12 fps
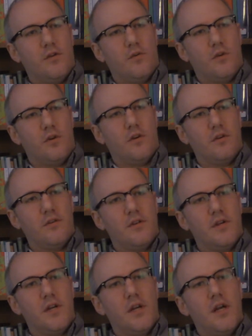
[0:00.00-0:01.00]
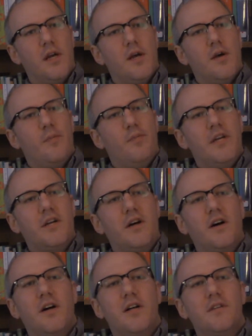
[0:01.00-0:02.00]
world
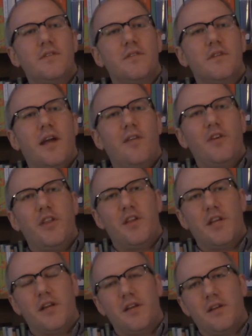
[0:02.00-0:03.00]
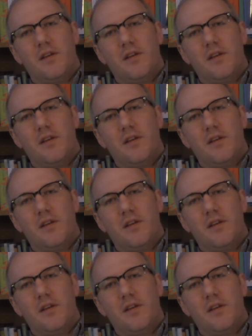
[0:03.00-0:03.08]
because everything